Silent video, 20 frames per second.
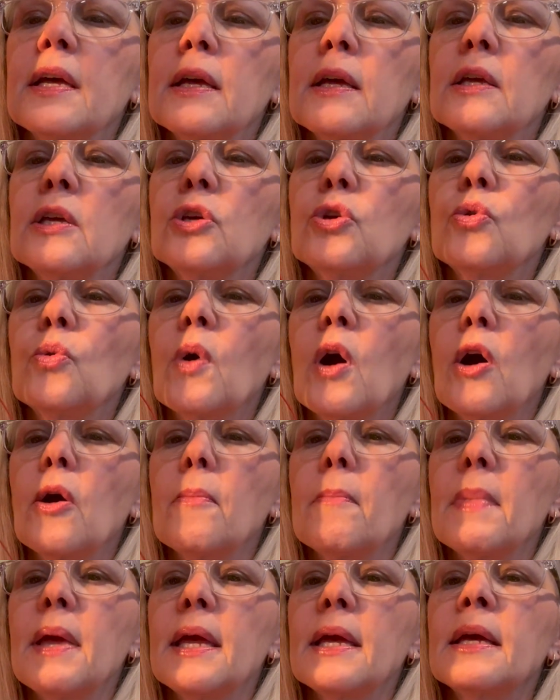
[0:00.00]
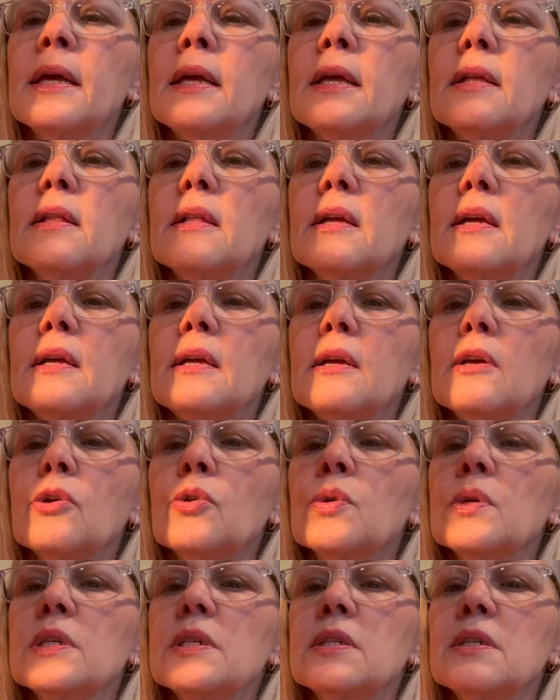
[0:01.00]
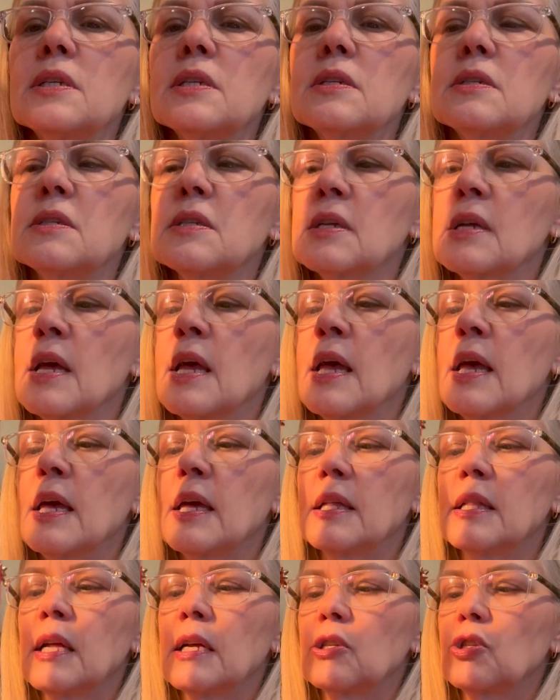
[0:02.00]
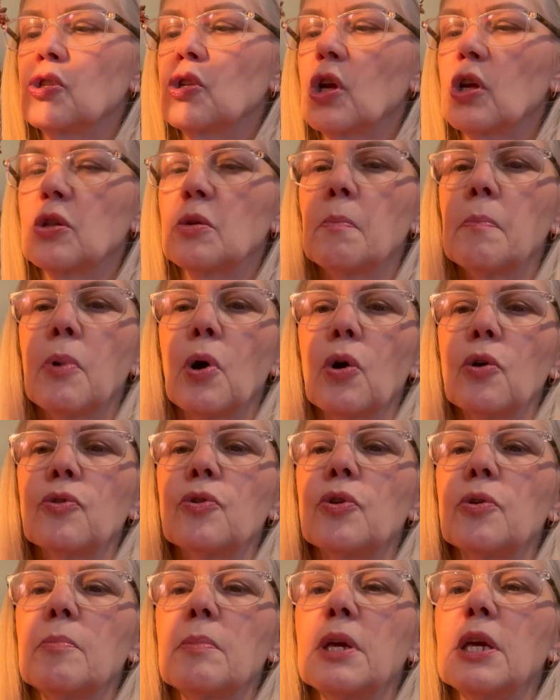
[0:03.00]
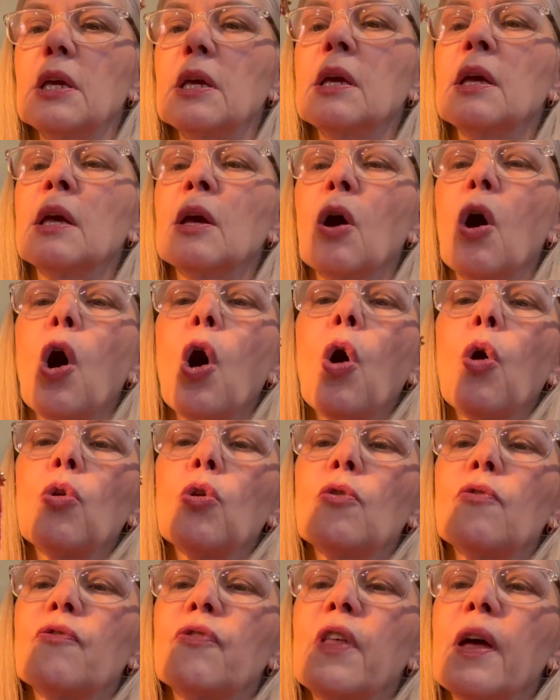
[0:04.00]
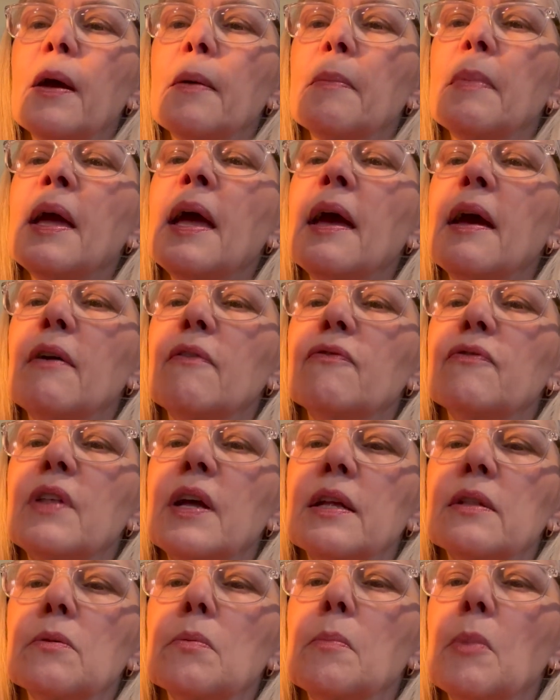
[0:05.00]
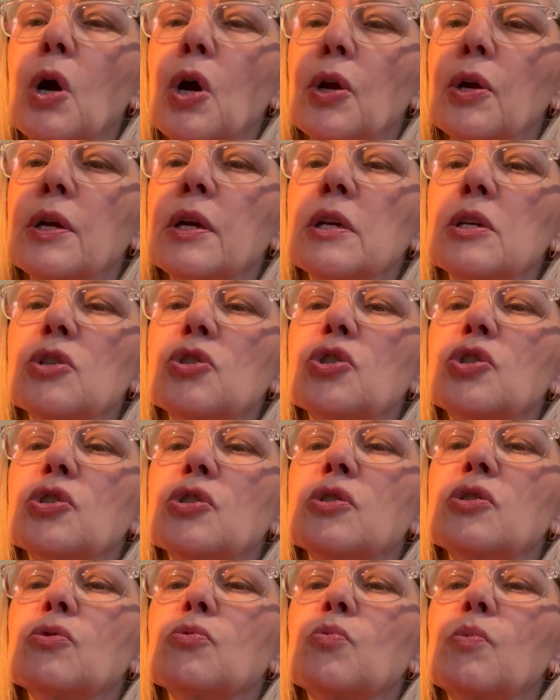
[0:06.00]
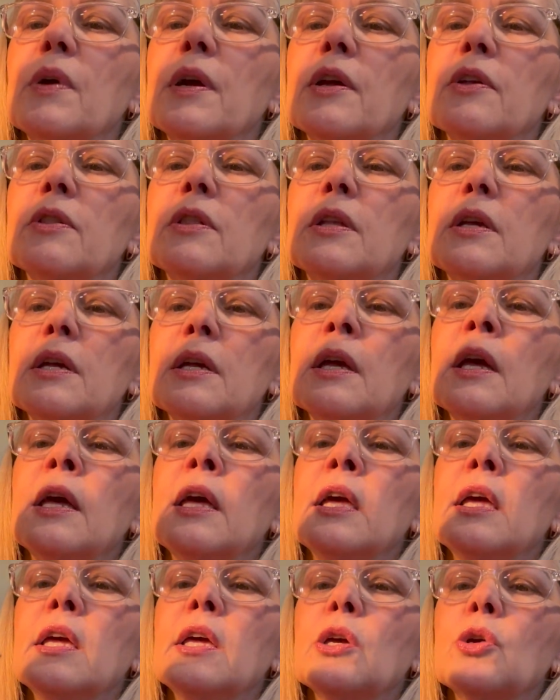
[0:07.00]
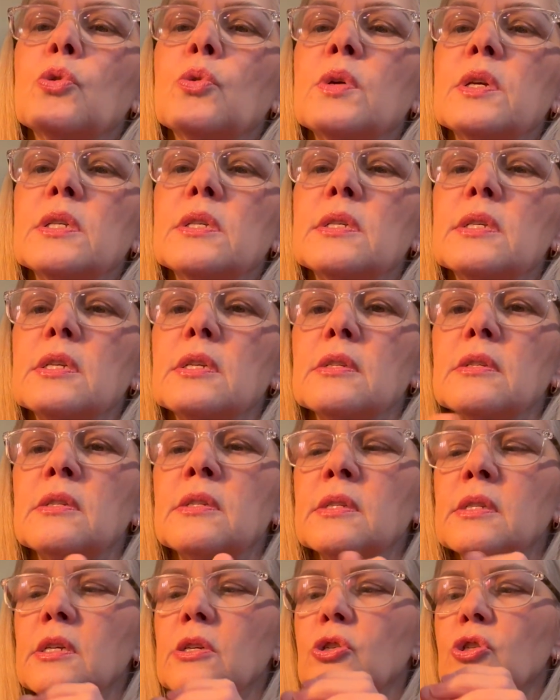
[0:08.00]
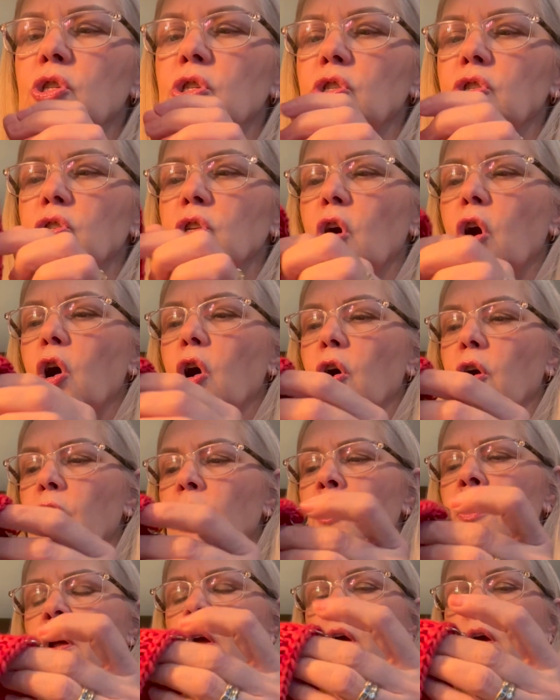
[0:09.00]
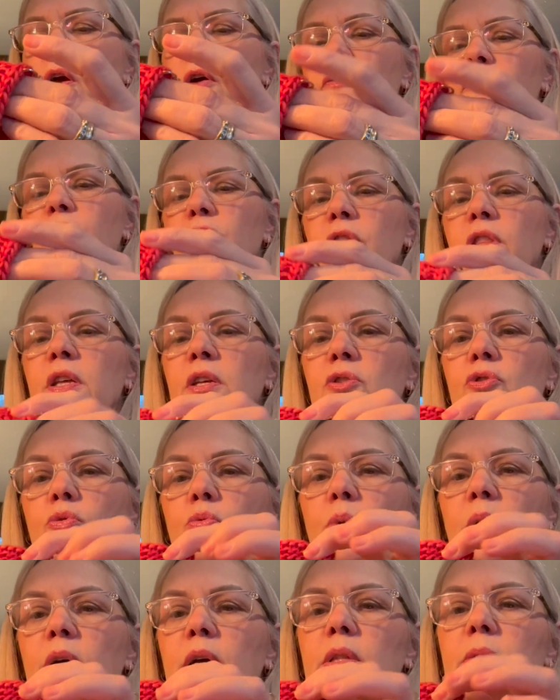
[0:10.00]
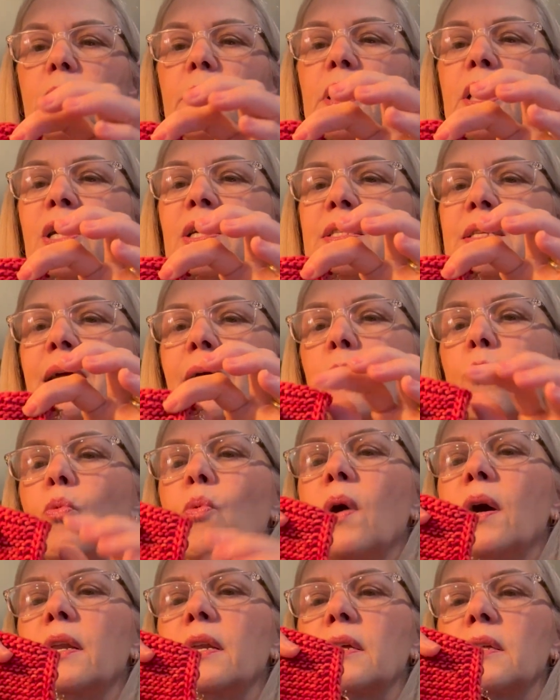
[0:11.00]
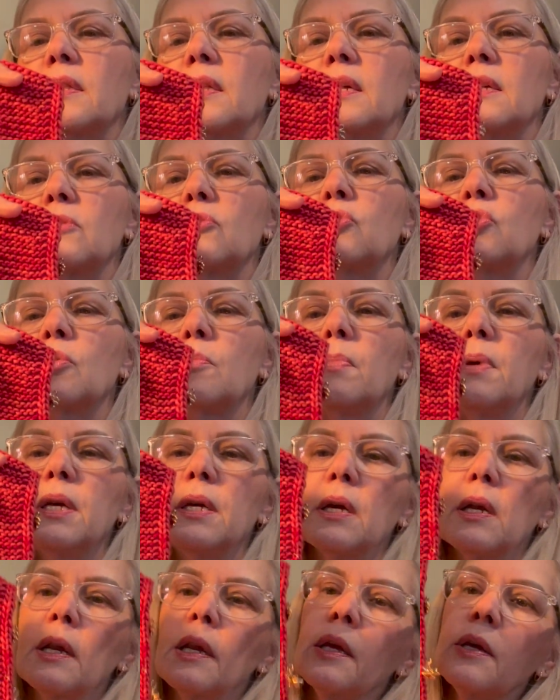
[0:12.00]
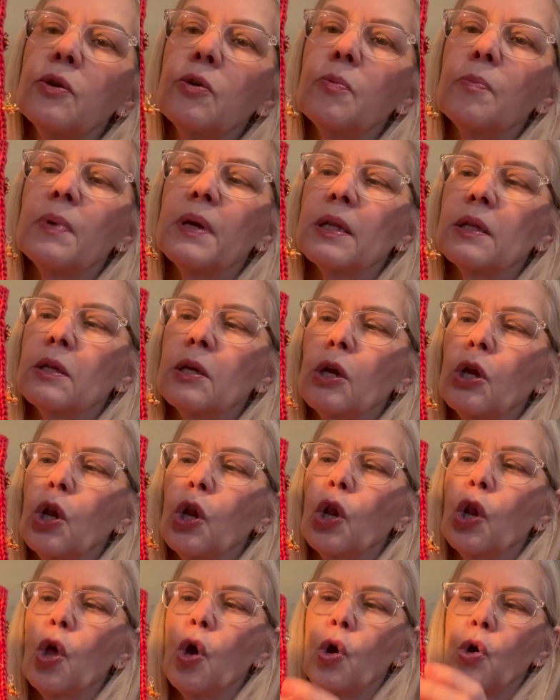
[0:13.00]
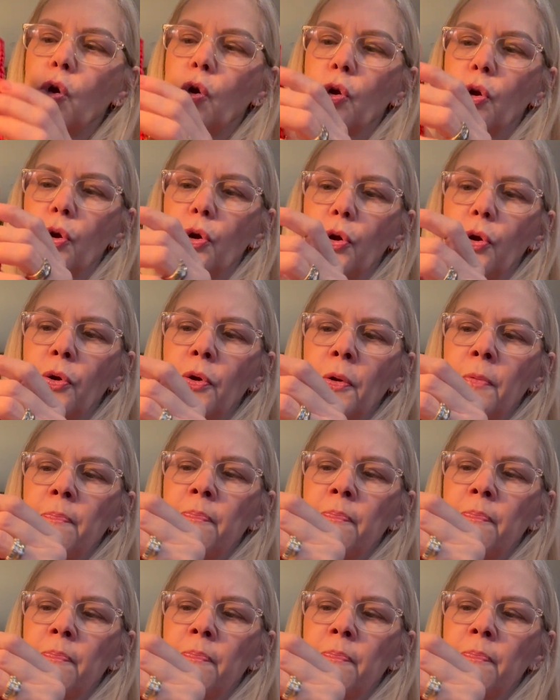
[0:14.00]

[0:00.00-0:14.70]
you are making the increases. It does not bother me. All of them have that mark. It's just where the increasing stitches are. For this one, because I wanted it to be a little bit longer,